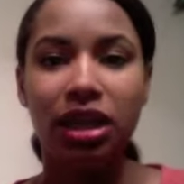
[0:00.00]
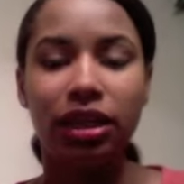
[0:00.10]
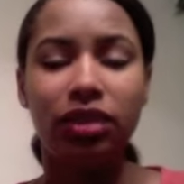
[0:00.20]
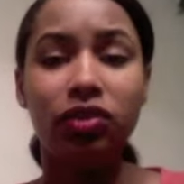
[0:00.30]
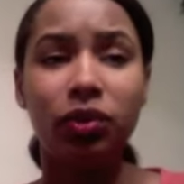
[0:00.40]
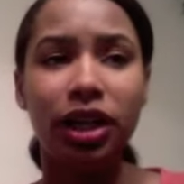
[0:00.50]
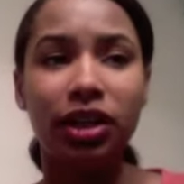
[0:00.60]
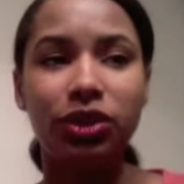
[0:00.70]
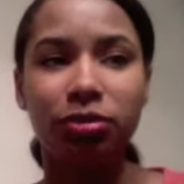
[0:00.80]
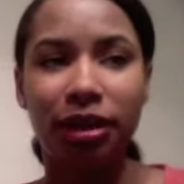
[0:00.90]
Even when I
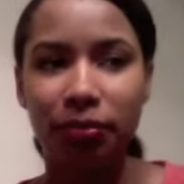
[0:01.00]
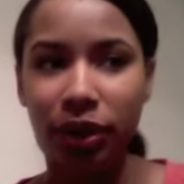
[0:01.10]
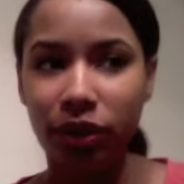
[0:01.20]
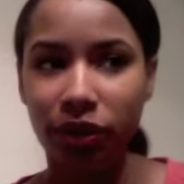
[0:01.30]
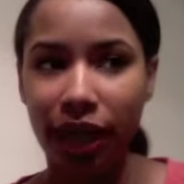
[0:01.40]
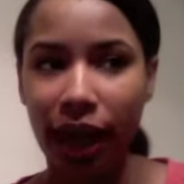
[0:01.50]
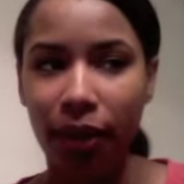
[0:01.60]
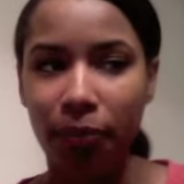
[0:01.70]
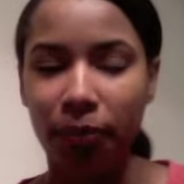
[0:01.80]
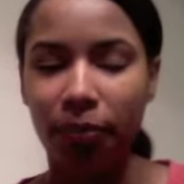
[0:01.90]
use my pillow
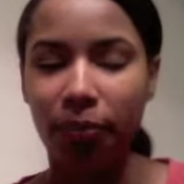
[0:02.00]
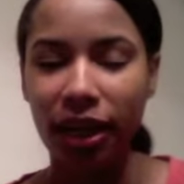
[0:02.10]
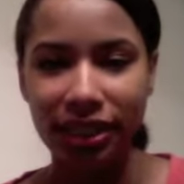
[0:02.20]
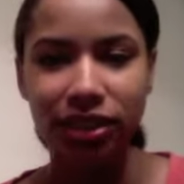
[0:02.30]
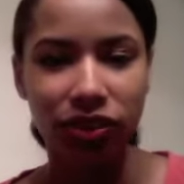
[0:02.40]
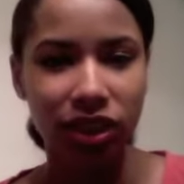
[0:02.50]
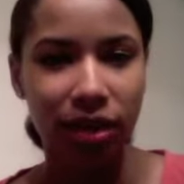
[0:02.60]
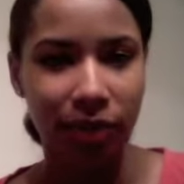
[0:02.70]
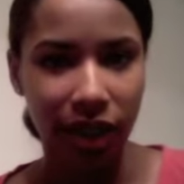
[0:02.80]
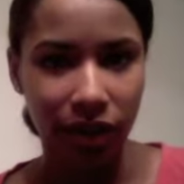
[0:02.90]
cap, I still tie
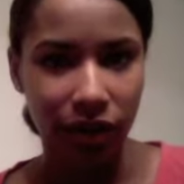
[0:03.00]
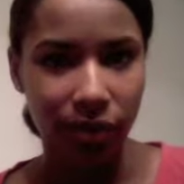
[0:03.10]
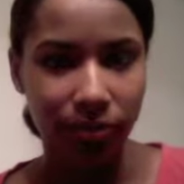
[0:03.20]
my hair up.